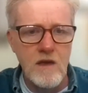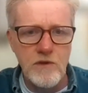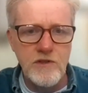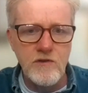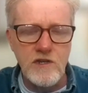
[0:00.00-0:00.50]

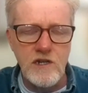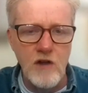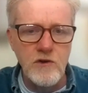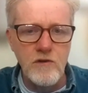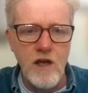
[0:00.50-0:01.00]
but there's an
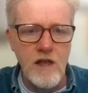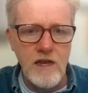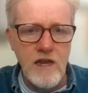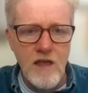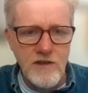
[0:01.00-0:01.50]
underlying
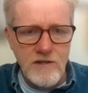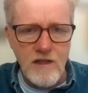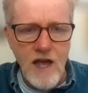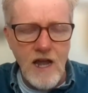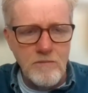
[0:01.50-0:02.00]
like there's a
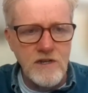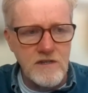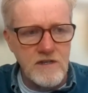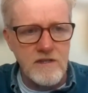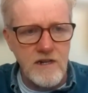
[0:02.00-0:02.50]
lot of
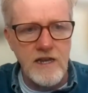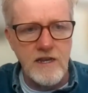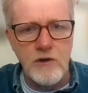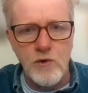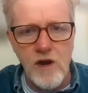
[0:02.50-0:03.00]
places that I
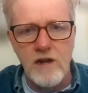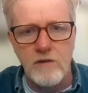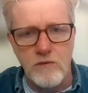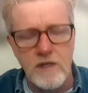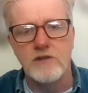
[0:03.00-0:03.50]
can create
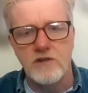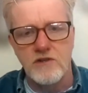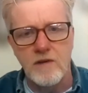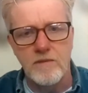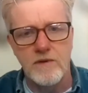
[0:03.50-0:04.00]
a
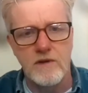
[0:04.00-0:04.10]
relationship.